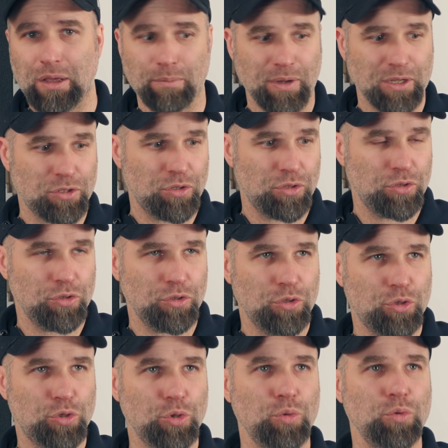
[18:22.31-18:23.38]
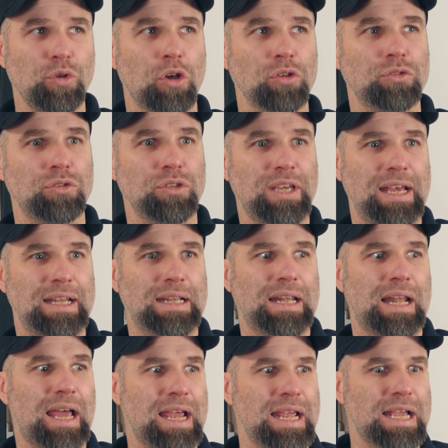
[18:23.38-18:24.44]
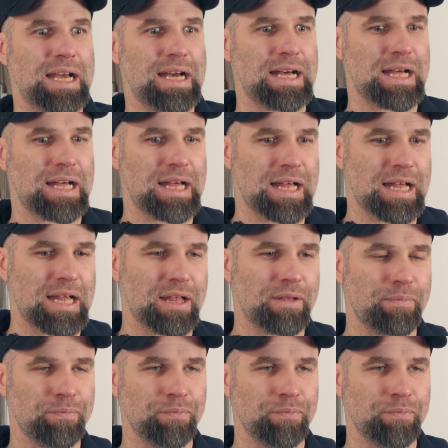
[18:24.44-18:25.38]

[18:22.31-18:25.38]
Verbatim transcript: but you do not get like uh,